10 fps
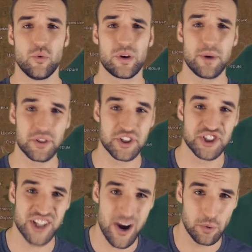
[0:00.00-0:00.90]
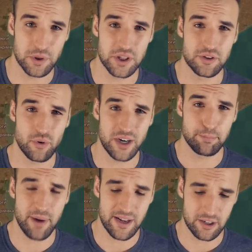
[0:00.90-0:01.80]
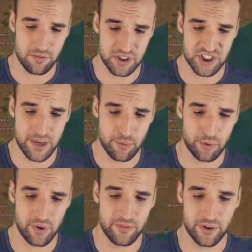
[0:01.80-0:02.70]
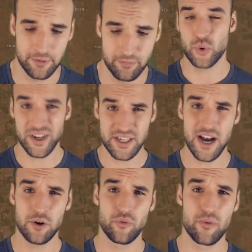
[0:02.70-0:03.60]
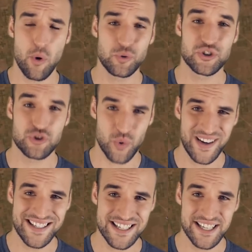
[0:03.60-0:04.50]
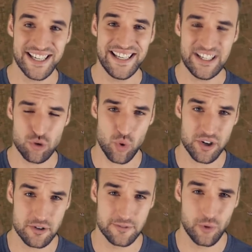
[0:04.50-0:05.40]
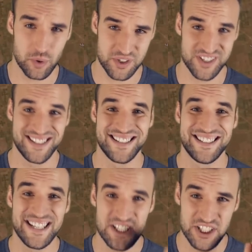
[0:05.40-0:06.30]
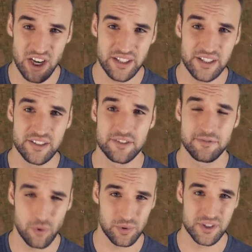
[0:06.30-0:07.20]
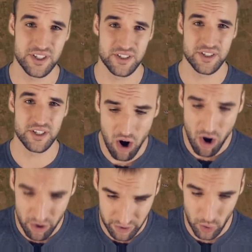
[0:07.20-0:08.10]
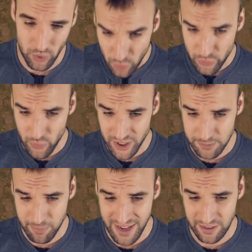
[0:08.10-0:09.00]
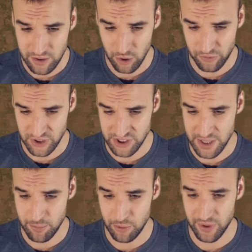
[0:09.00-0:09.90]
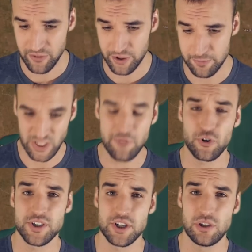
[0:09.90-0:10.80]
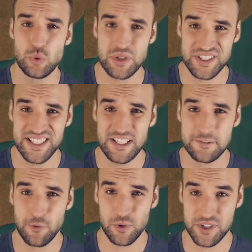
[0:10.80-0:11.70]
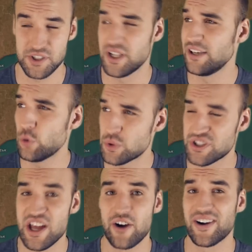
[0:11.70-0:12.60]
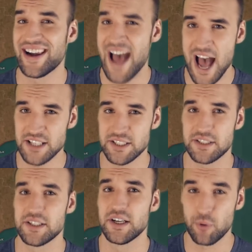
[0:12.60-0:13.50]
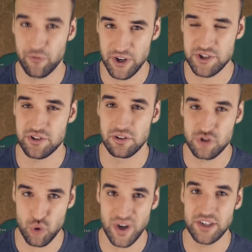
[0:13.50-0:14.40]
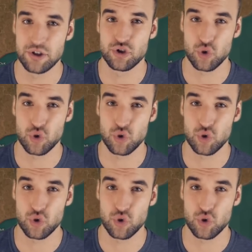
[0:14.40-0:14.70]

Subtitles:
What about the south, the right bank of the Dnieper River? Right now, the most trained and elite Russian forces, the designed forces, are on the right bank of the Dnieper River. If Russia loses these forces, they lose their last professional trained